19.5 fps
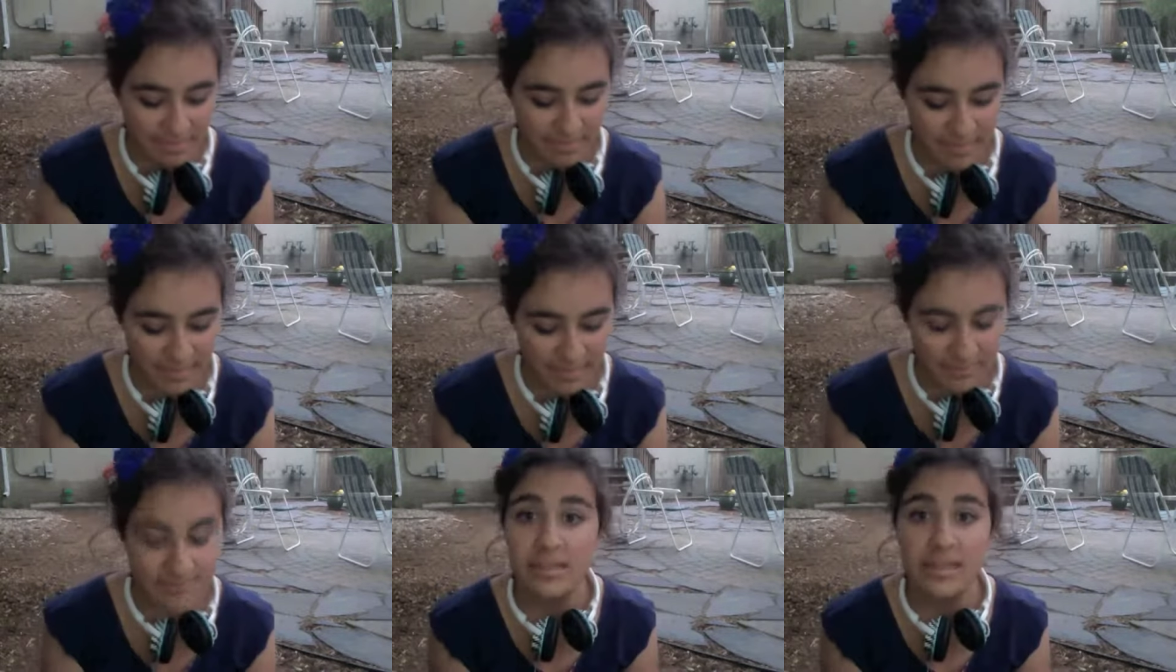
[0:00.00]

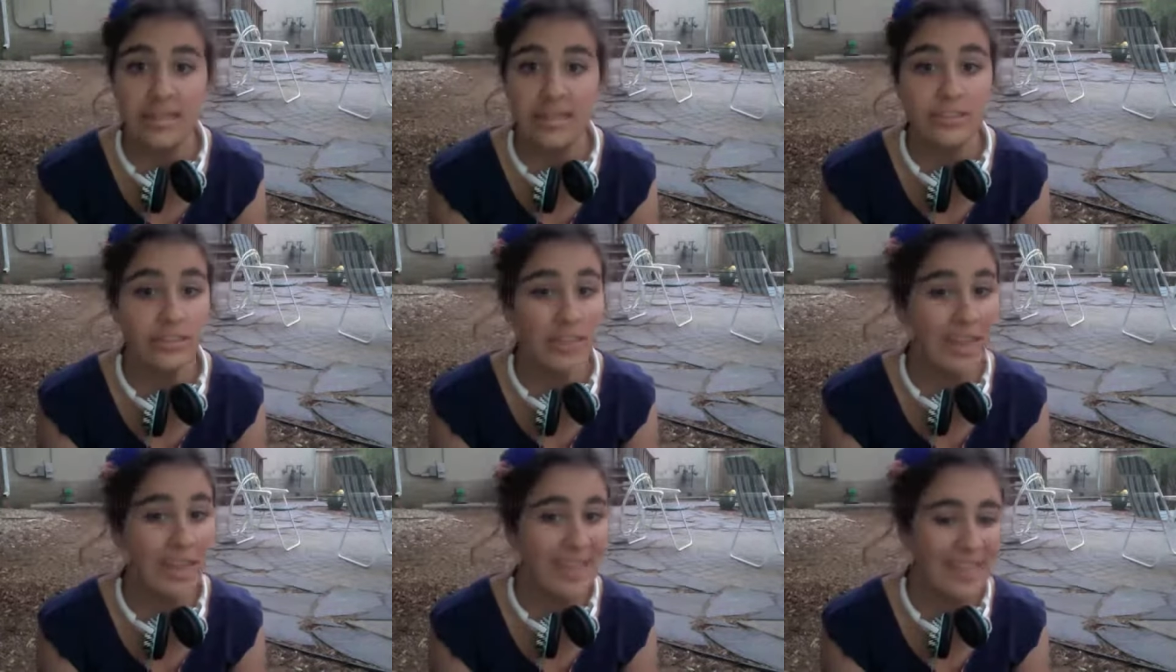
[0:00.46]
Yeah, it's good.
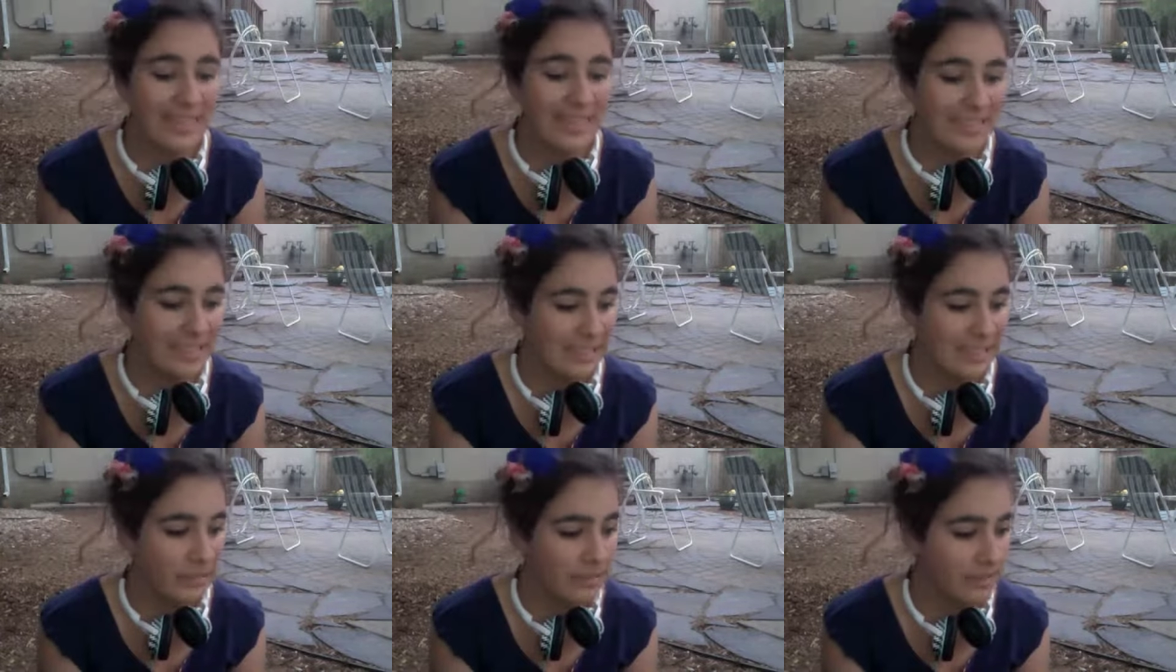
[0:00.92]
I like
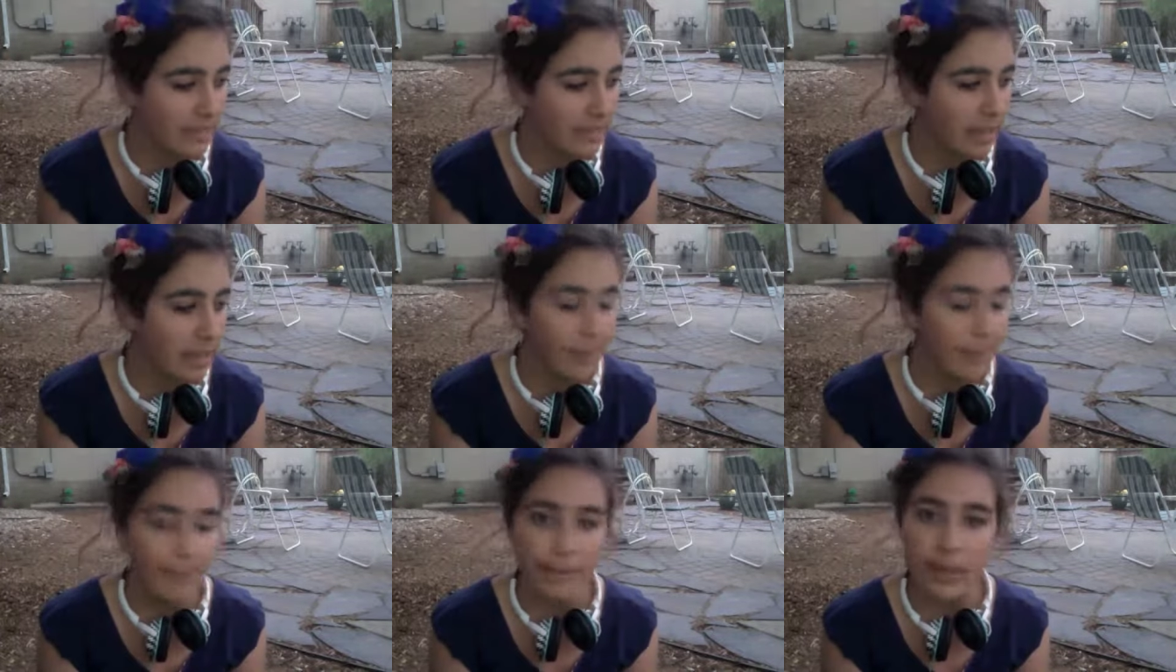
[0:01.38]
staying outside.
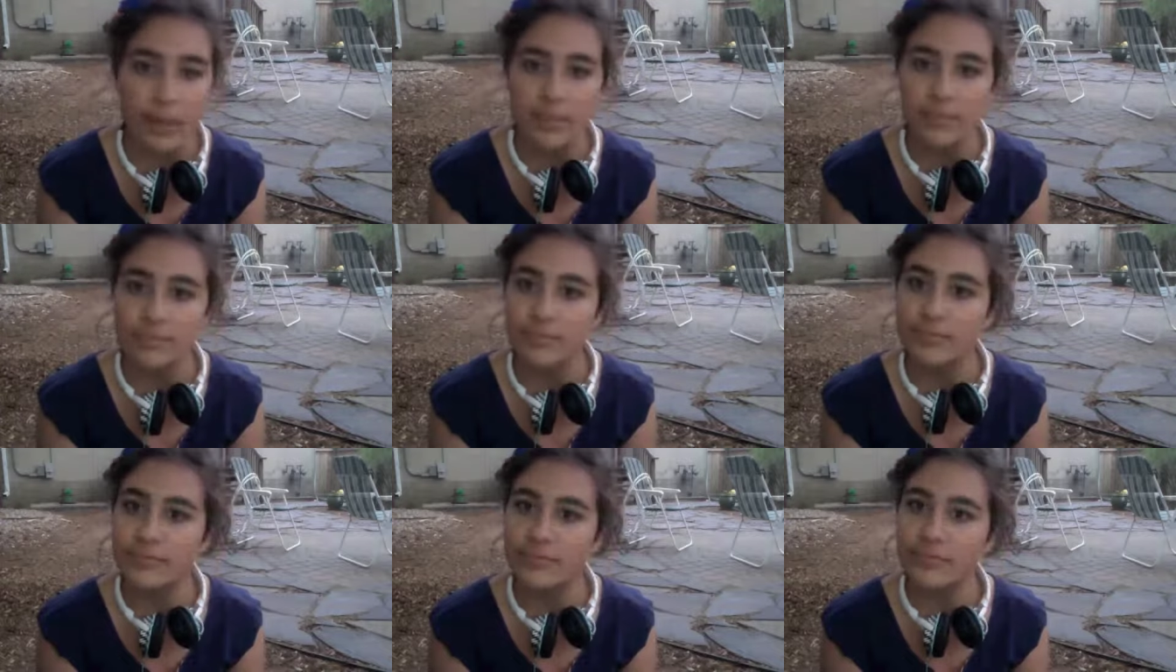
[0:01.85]
I, I,
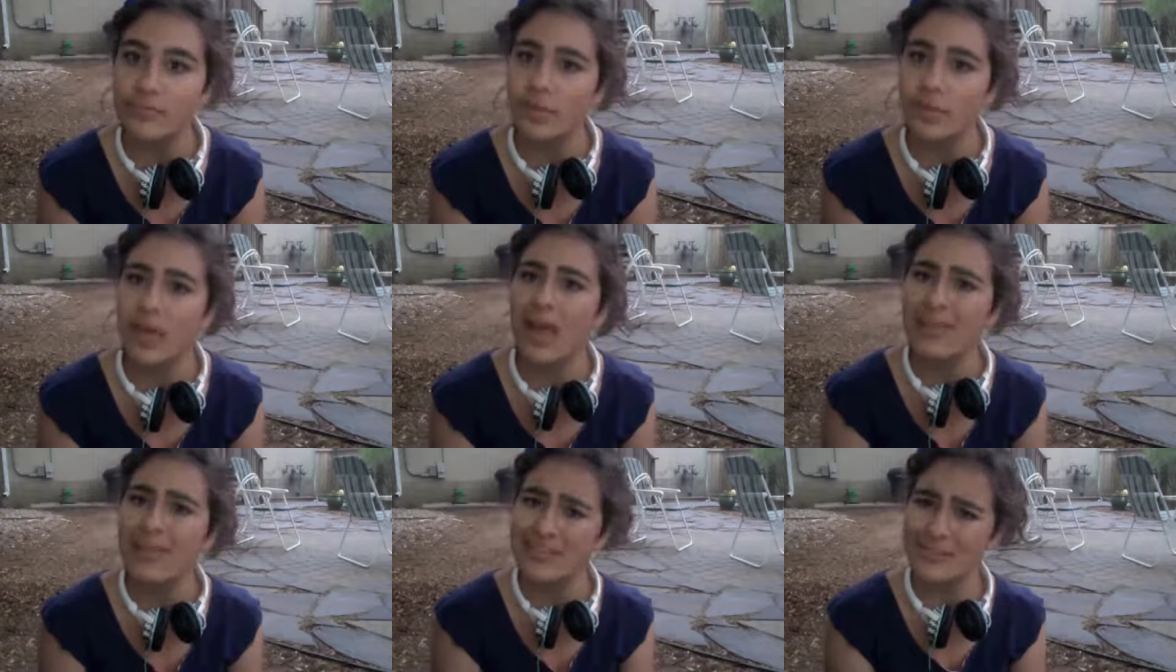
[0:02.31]

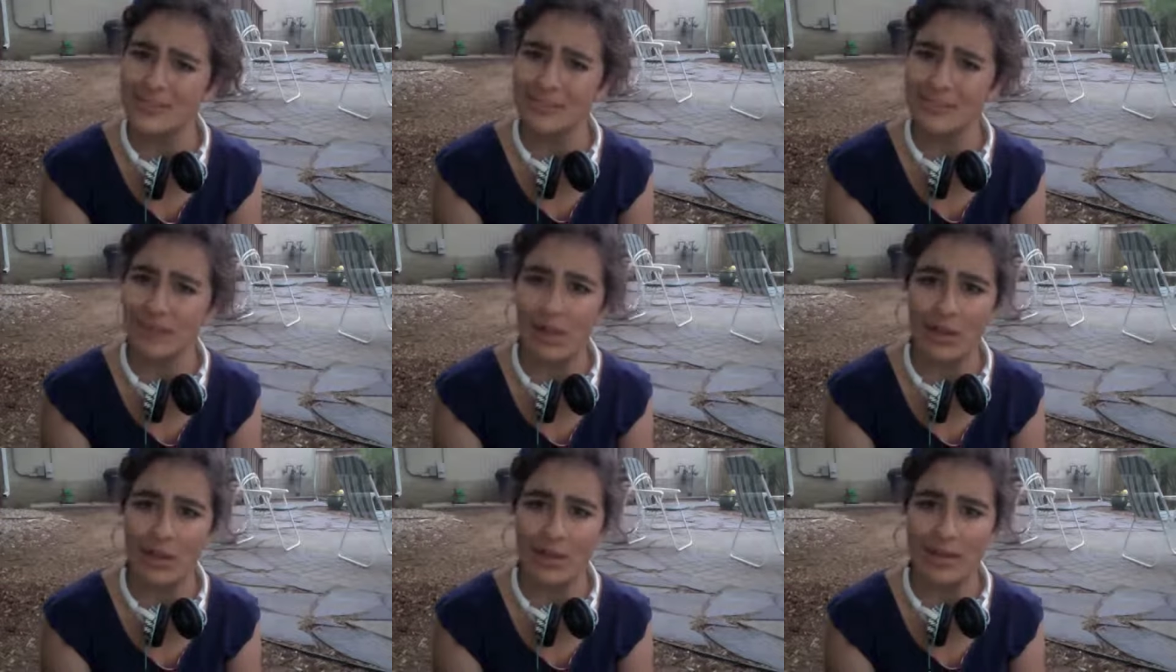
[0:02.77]
I should
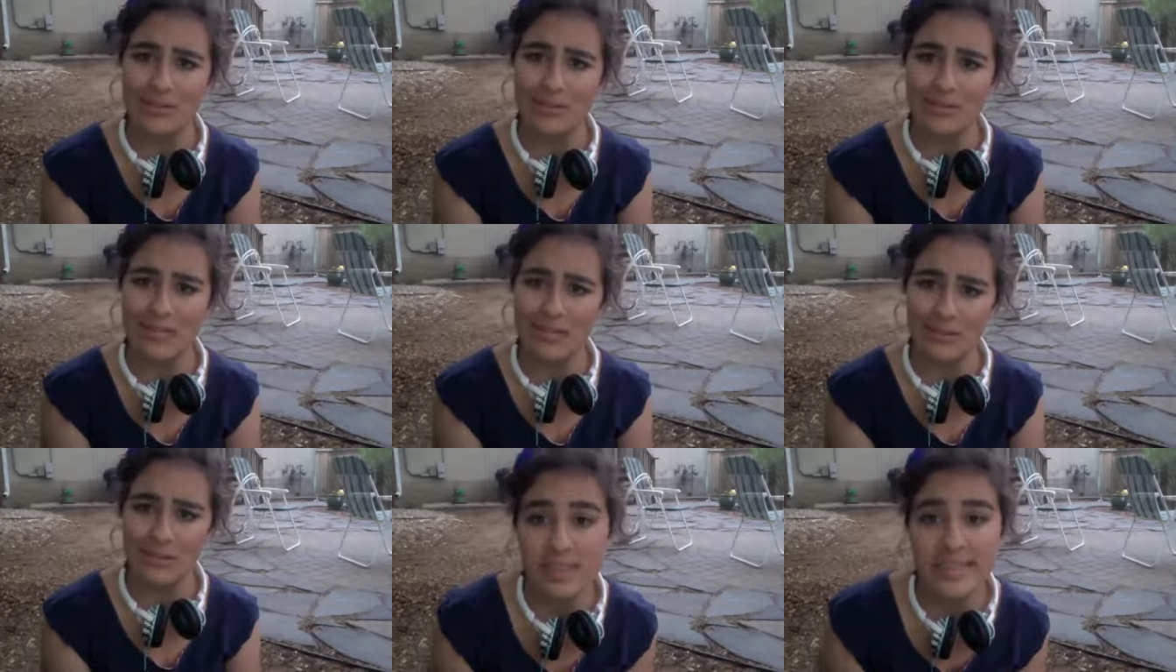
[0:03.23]
vlog
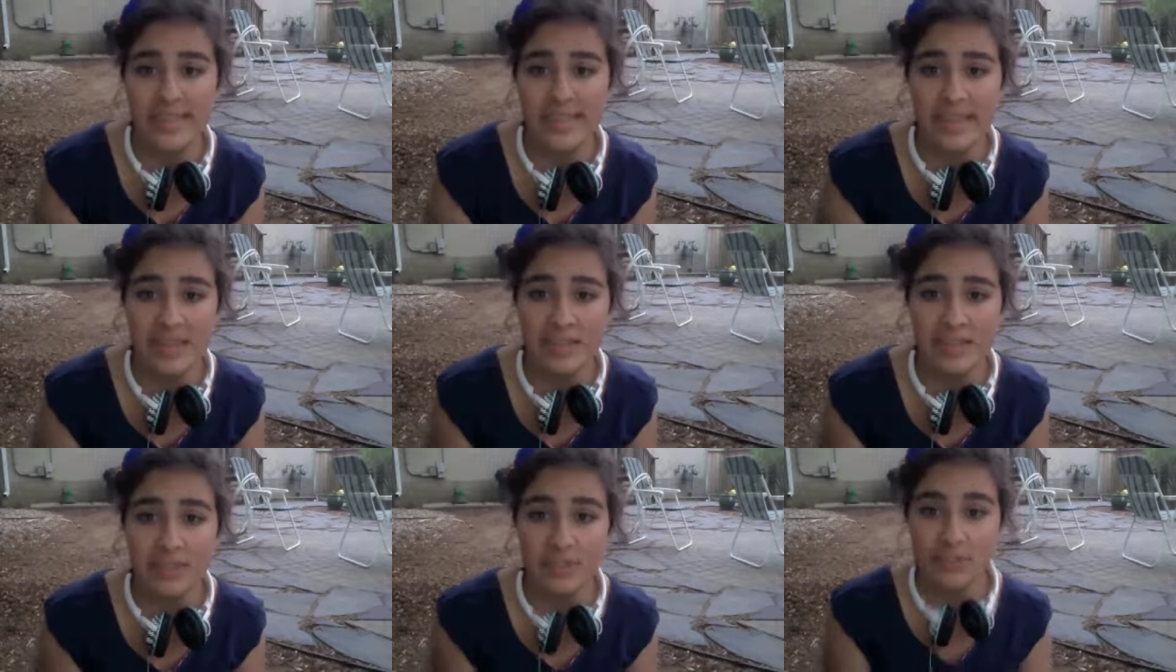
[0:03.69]
outside more.
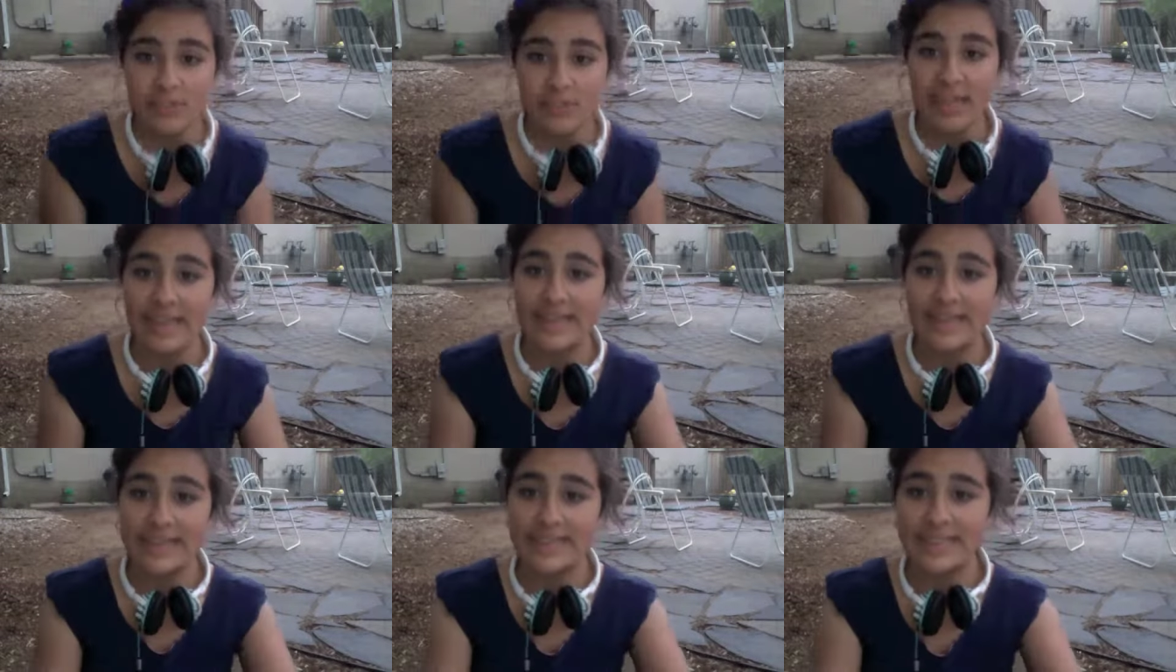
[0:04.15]
Taylor, you'll
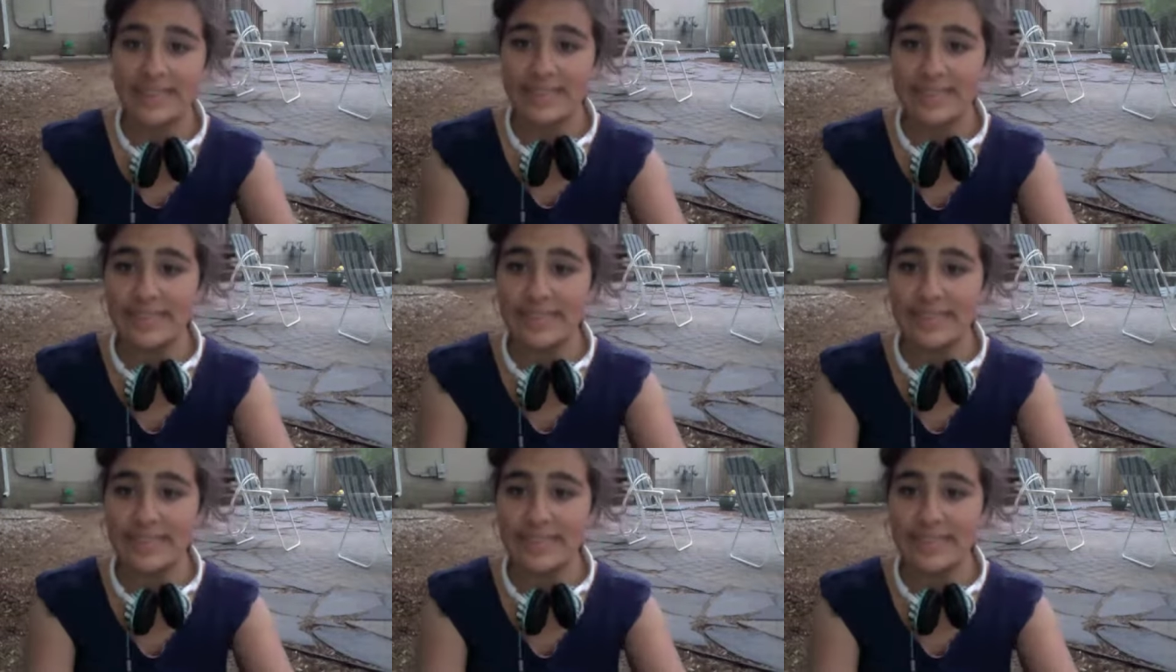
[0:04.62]
like this.